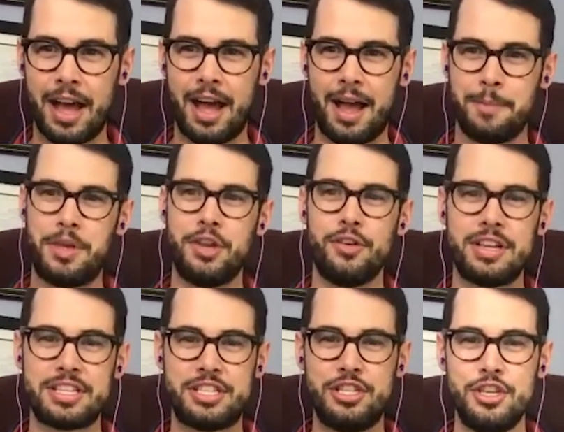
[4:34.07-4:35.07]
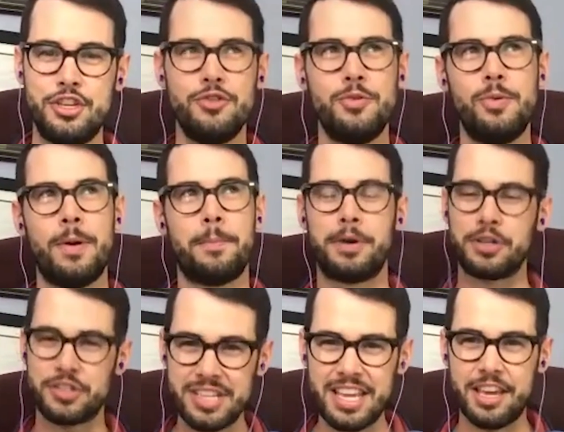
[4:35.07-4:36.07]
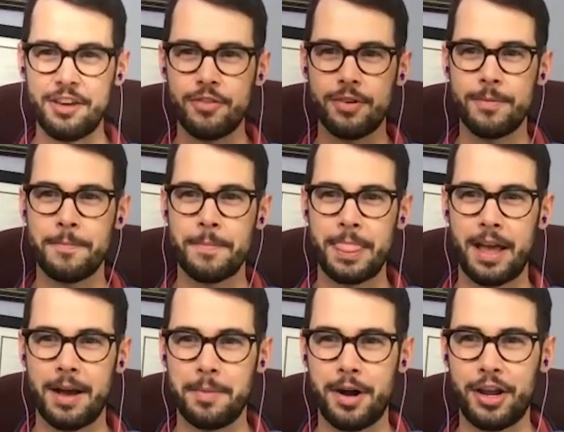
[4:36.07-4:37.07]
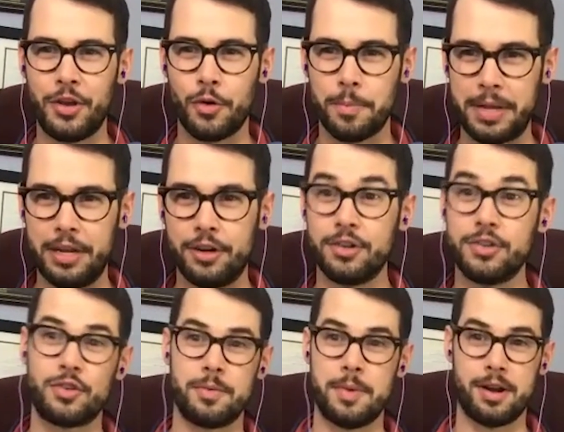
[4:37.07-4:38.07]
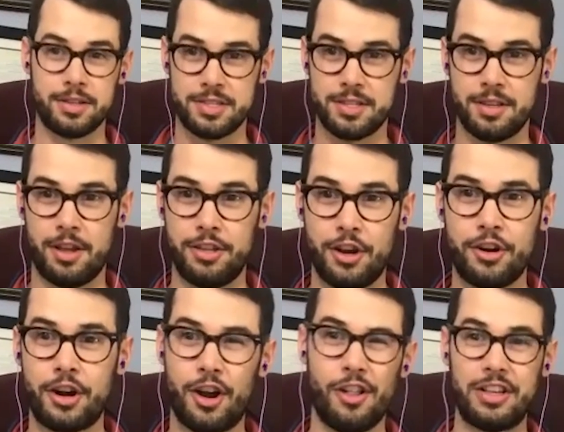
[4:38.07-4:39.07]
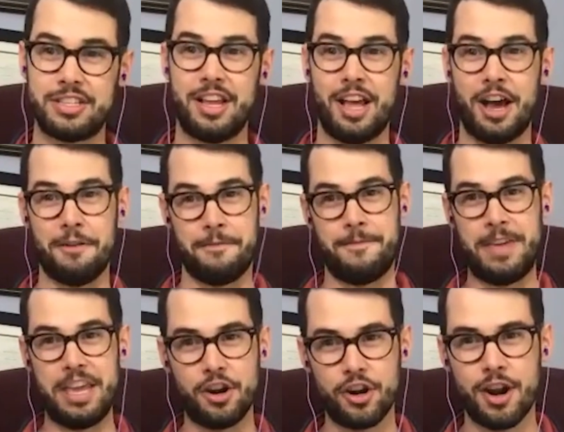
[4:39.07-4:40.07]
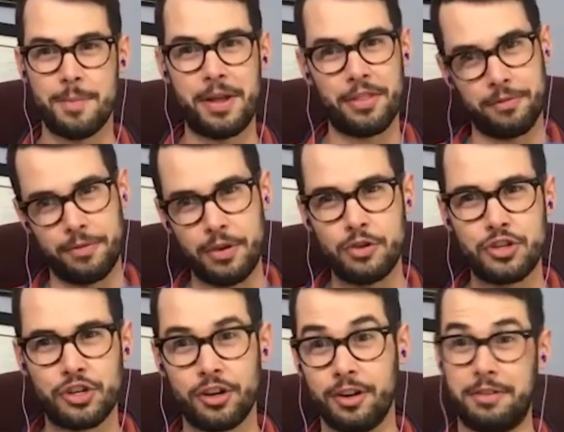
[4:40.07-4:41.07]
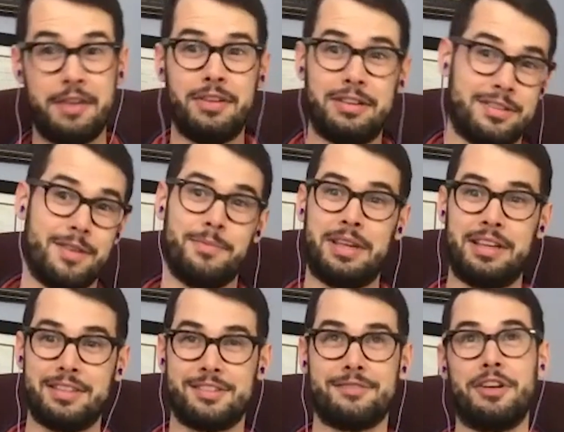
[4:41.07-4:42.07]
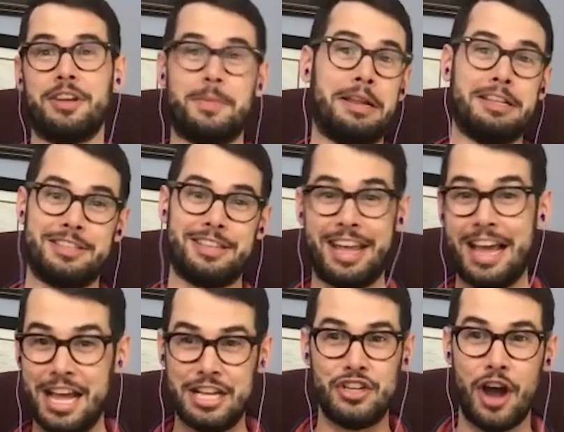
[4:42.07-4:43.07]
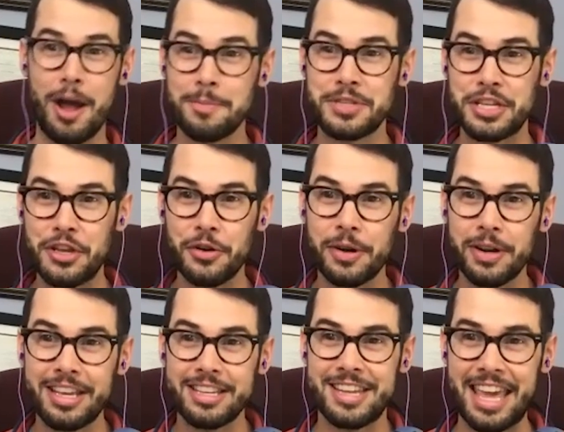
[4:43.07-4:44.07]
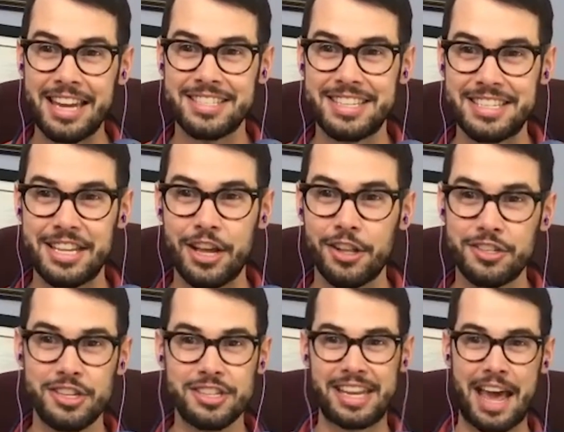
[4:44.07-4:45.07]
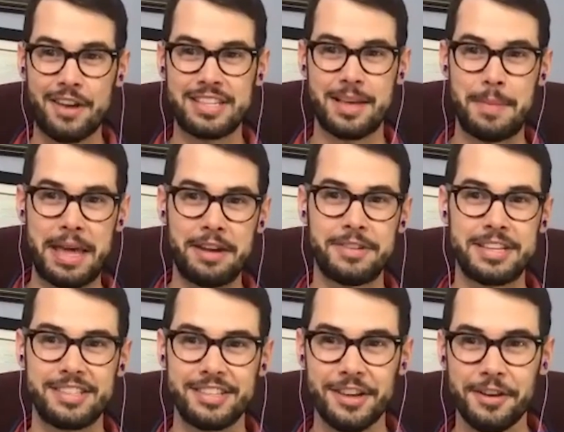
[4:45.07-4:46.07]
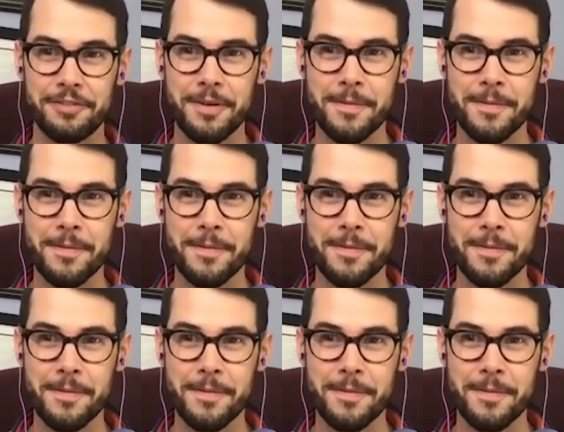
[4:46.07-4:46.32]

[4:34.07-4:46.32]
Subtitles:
I'm curious, do you perceive among your peers or among younger colleagues a fear about the future of even something as fundamental as like job security as an anesthesiologist, and how does that manifest itself?